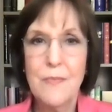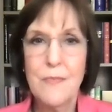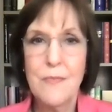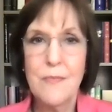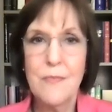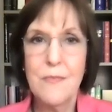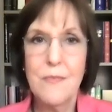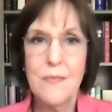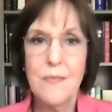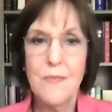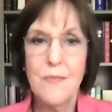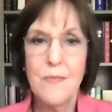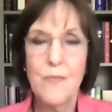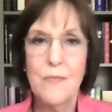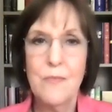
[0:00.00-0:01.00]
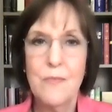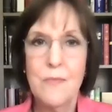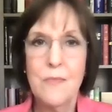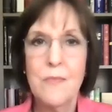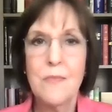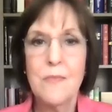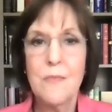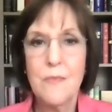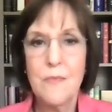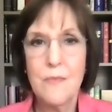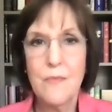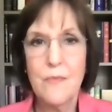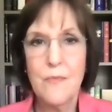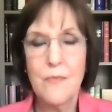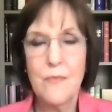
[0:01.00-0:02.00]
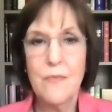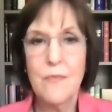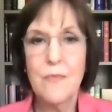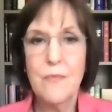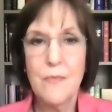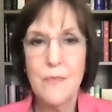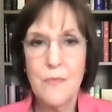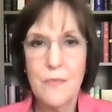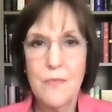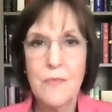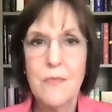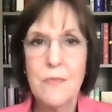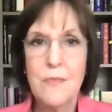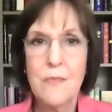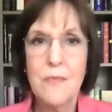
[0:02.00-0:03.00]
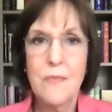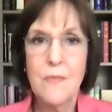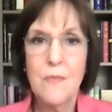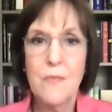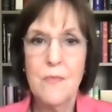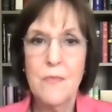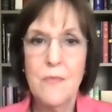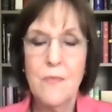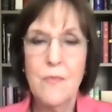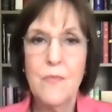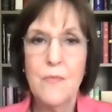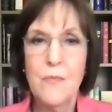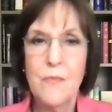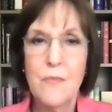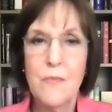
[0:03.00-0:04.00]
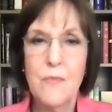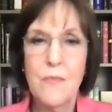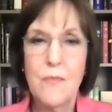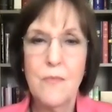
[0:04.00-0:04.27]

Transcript: No words are spoken by the person on screen.